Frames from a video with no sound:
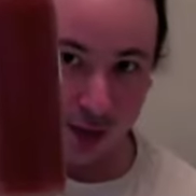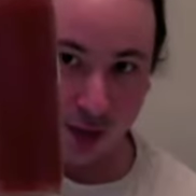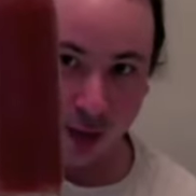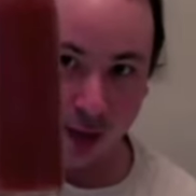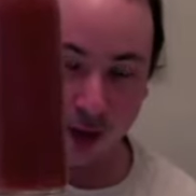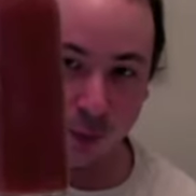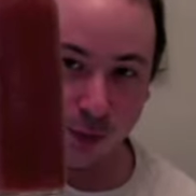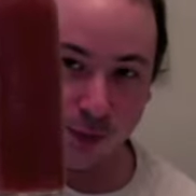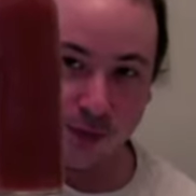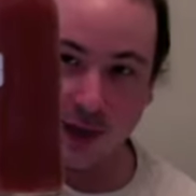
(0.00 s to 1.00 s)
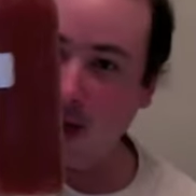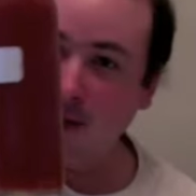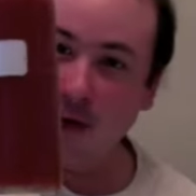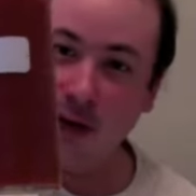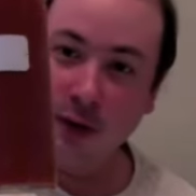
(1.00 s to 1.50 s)
And once
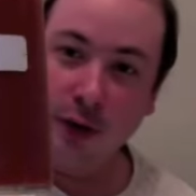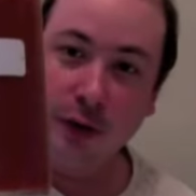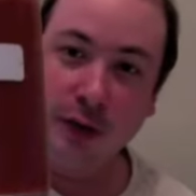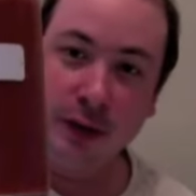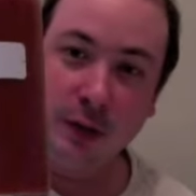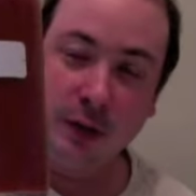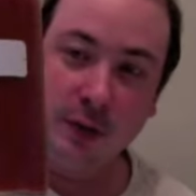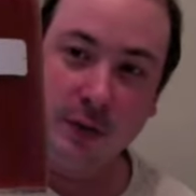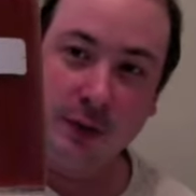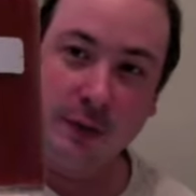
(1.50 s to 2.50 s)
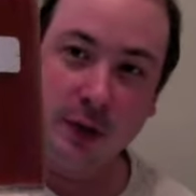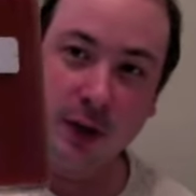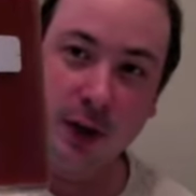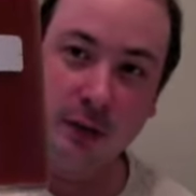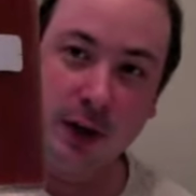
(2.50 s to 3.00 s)
again, you can see lots of lovely looking
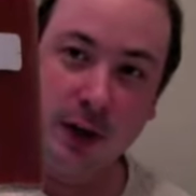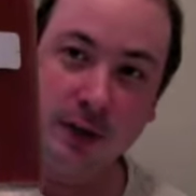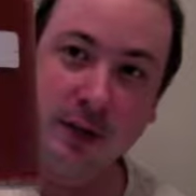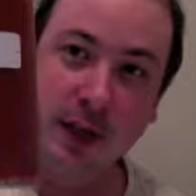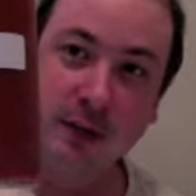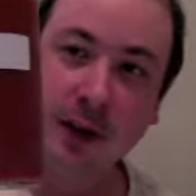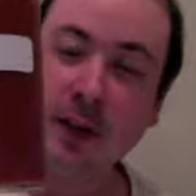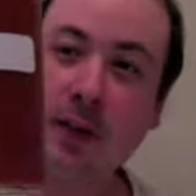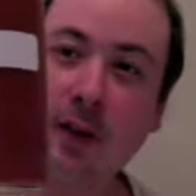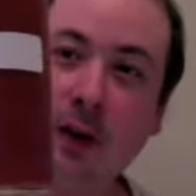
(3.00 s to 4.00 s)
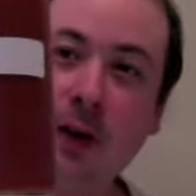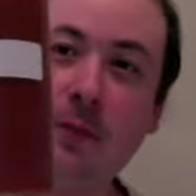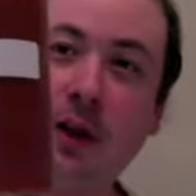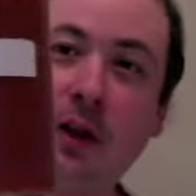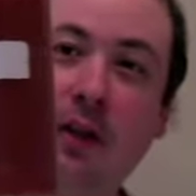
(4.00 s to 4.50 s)
ingredients in there. I can see herbs,
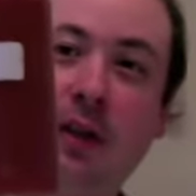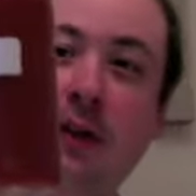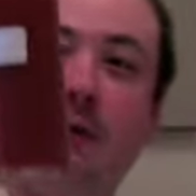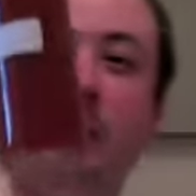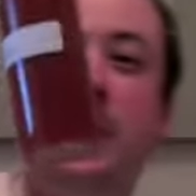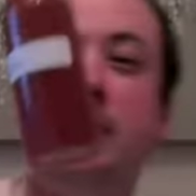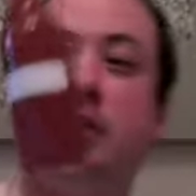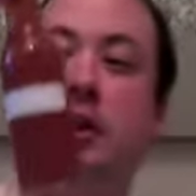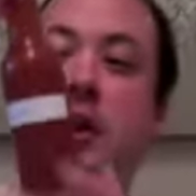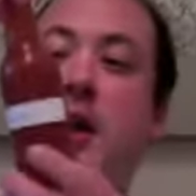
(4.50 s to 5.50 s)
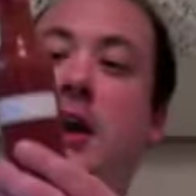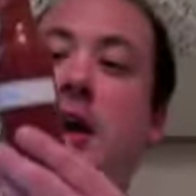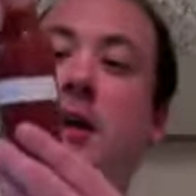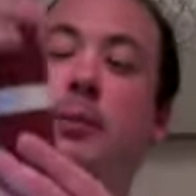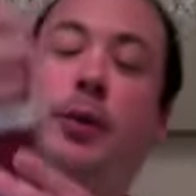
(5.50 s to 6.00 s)
I can see flesh
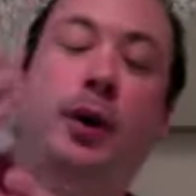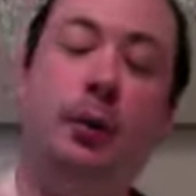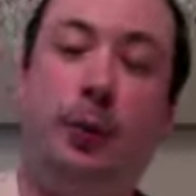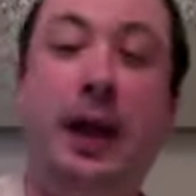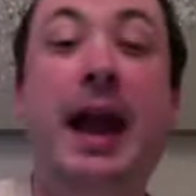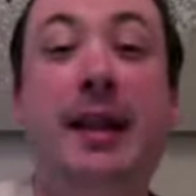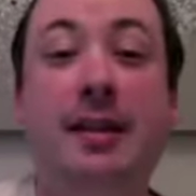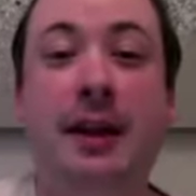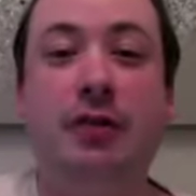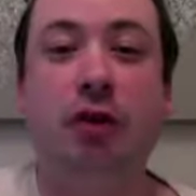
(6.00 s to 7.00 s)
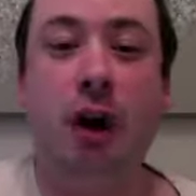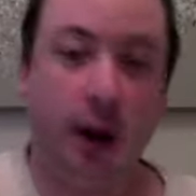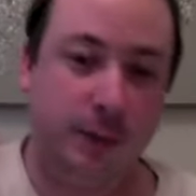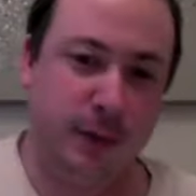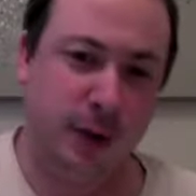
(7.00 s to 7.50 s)
and pulp,
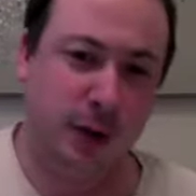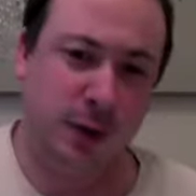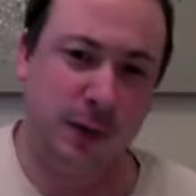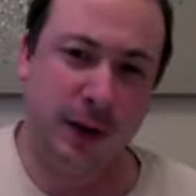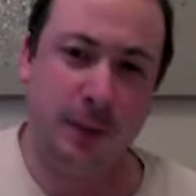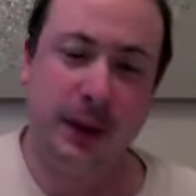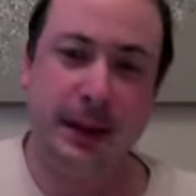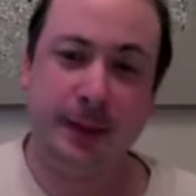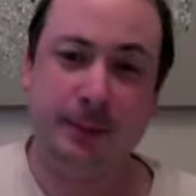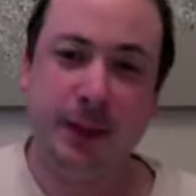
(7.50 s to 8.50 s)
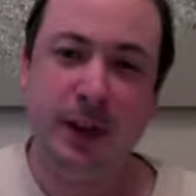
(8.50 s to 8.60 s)
etc. So it looks very appealing.